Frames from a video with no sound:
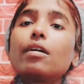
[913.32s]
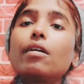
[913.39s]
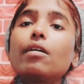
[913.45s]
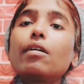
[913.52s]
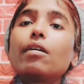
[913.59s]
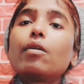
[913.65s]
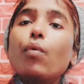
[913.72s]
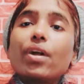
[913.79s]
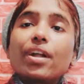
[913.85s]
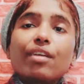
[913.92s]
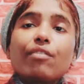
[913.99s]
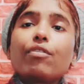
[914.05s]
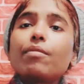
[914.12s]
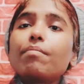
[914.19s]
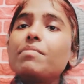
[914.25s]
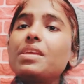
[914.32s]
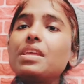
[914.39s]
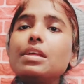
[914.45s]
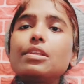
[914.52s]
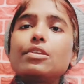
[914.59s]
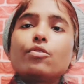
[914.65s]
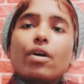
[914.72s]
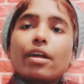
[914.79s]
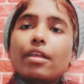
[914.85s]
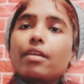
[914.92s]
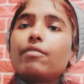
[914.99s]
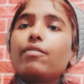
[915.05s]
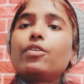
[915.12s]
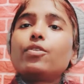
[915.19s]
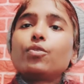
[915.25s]
whatever meal you are
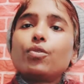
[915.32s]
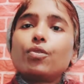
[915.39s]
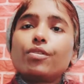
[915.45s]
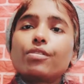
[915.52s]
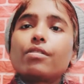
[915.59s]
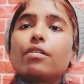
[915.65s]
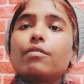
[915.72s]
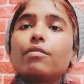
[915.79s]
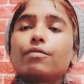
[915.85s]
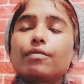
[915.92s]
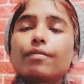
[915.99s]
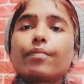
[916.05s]
giving to yourself,